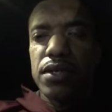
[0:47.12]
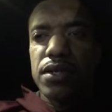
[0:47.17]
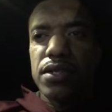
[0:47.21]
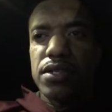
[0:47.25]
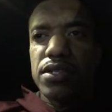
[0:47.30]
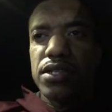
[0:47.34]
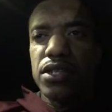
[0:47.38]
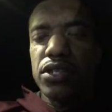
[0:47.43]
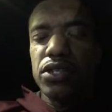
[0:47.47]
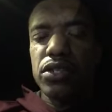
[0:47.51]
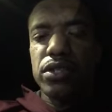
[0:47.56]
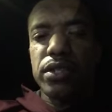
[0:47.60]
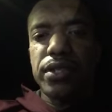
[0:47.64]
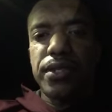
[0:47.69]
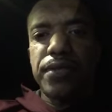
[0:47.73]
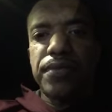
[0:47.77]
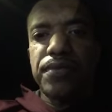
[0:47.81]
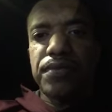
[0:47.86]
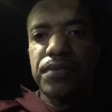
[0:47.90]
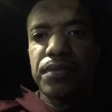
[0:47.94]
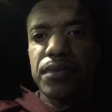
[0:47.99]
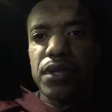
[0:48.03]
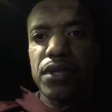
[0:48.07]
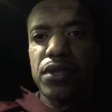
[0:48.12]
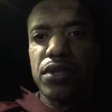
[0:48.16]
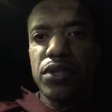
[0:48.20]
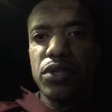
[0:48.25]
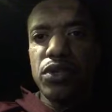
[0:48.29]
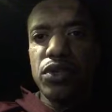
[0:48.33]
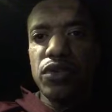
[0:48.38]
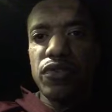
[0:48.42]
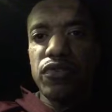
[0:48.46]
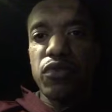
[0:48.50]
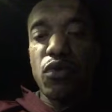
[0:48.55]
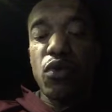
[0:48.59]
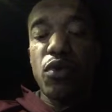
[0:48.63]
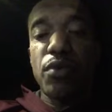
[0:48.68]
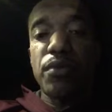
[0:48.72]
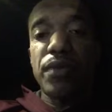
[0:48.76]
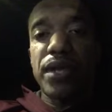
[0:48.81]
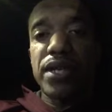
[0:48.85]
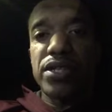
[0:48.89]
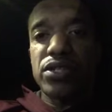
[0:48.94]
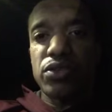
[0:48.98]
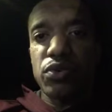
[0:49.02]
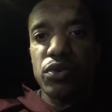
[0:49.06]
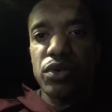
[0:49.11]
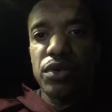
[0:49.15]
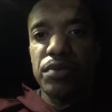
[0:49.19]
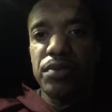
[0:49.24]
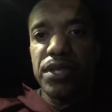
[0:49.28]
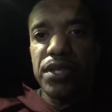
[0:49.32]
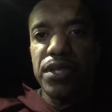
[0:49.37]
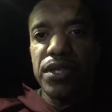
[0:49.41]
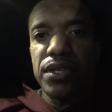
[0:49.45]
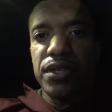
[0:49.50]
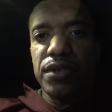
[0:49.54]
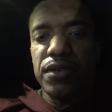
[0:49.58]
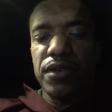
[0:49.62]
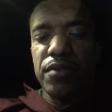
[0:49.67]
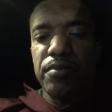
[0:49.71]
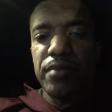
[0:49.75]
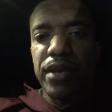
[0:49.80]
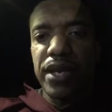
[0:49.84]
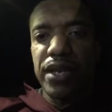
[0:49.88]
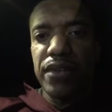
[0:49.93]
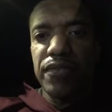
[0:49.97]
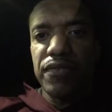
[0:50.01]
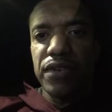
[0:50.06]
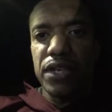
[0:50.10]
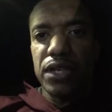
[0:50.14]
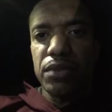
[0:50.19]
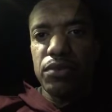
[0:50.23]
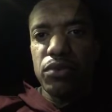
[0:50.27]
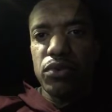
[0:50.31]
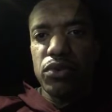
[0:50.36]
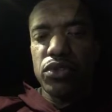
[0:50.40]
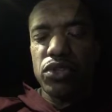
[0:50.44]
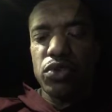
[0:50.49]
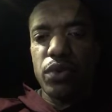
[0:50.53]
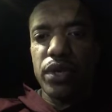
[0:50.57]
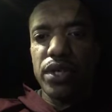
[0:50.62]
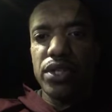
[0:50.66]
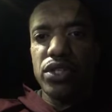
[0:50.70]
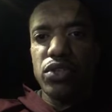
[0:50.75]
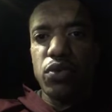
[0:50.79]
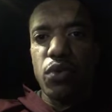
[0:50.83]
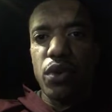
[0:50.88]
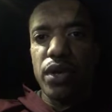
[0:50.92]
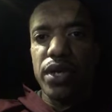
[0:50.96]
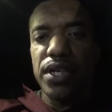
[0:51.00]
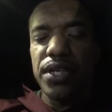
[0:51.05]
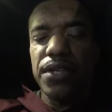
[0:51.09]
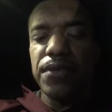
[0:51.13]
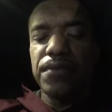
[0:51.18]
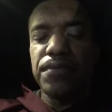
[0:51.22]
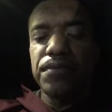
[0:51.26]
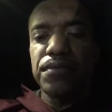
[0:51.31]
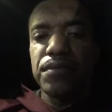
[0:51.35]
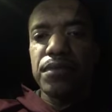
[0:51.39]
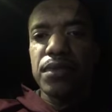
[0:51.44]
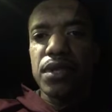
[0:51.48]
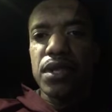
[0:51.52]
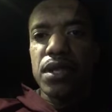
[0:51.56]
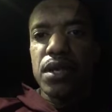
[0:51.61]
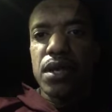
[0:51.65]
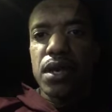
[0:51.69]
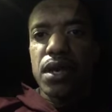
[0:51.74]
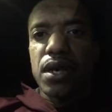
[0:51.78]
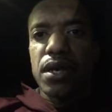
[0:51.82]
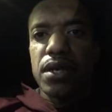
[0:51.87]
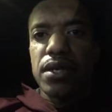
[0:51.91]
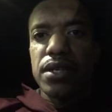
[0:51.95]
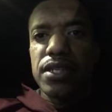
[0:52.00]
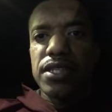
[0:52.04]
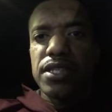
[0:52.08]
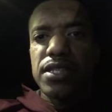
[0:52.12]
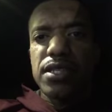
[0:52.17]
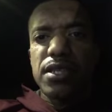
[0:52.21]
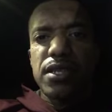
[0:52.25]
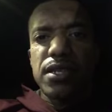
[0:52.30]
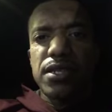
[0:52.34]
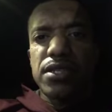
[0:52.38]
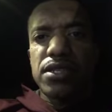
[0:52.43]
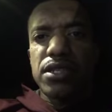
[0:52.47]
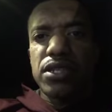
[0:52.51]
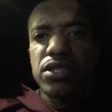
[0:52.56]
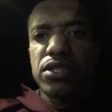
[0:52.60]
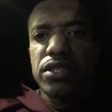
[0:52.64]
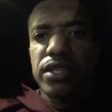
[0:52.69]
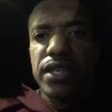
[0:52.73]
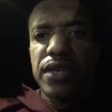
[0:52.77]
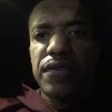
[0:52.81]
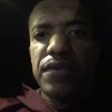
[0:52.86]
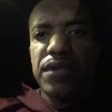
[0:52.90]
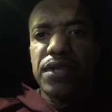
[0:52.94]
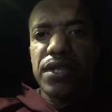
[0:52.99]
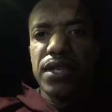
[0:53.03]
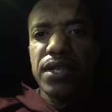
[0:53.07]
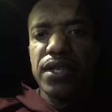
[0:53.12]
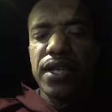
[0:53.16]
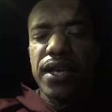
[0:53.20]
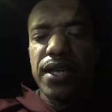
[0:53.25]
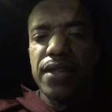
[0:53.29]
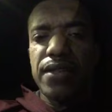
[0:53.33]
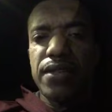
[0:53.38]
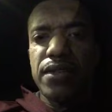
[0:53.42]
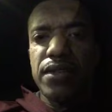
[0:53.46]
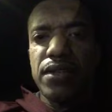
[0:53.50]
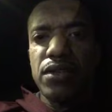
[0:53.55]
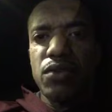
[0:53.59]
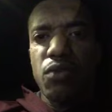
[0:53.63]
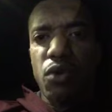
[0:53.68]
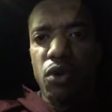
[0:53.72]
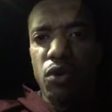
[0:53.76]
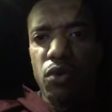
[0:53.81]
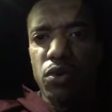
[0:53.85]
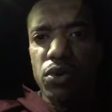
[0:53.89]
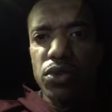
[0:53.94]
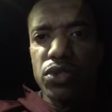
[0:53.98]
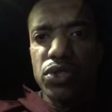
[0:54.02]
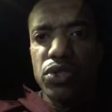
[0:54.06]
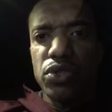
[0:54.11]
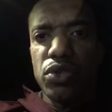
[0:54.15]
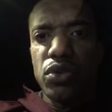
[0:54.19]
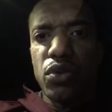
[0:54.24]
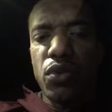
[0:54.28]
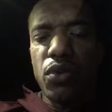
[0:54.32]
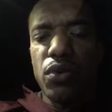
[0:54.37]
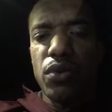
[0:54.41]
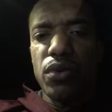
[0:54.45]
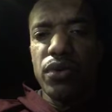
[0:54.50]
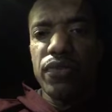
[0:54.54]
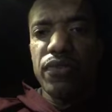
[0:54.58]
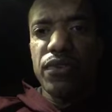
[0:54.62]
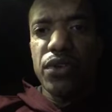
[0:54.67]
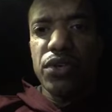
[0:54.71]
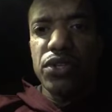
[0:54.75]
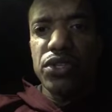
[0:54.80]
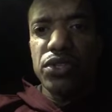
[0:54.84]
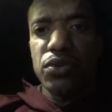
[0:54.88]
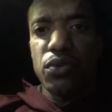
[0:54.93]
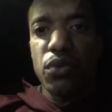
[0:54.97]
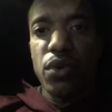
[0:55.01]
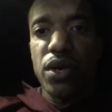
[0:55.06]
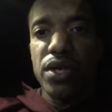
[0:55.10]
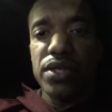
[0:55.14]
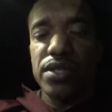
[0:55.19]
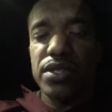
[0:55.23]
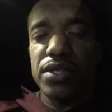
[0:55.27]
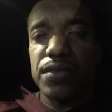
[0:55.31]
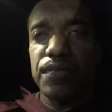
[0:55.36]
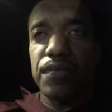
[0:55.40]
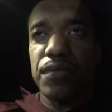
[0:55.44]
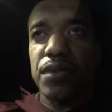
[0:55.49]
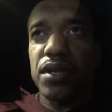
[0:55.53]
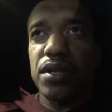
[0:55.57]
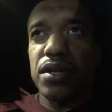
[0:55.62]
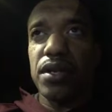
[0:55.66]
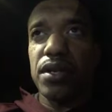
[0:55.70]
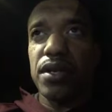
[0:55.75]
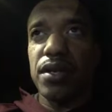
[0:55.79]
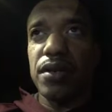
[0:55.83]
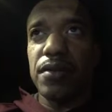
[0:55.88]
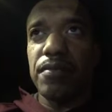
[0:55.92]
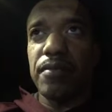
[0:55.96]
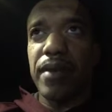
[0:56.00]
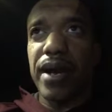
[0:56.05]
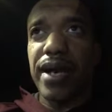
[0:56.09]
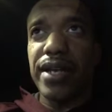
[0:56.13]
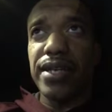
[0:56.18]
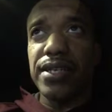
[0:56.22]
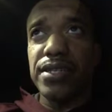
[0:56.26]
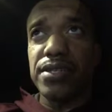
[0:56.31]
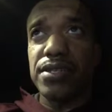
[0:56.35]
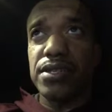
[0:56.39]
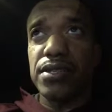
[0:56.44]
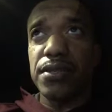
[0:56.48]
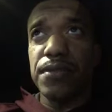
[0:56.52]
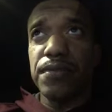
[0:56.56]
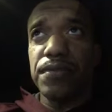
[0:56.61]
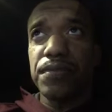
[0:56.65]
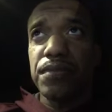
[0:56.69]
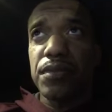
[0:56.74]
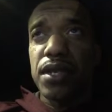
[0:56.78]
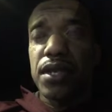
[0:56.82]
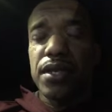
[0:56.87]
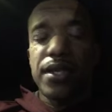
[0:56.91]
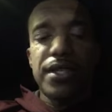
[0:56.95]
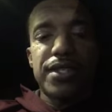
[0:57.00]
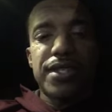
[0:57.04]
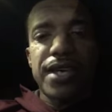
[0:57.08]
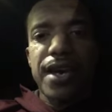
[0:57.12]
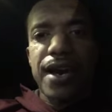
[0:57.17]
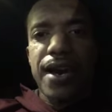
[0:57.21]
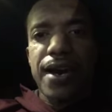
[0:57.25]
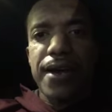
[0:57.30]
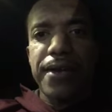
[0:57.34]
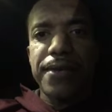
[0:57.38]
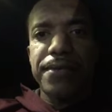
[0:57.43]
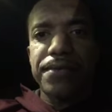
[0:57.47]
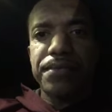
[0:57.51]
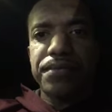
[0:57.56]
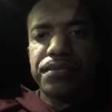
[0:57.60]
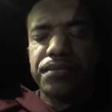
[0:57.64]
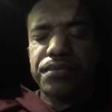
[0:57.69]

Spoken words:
Essentially, the uniform that's going to be made available in 2020 is essentially everything that the World War II version was, minus the tie.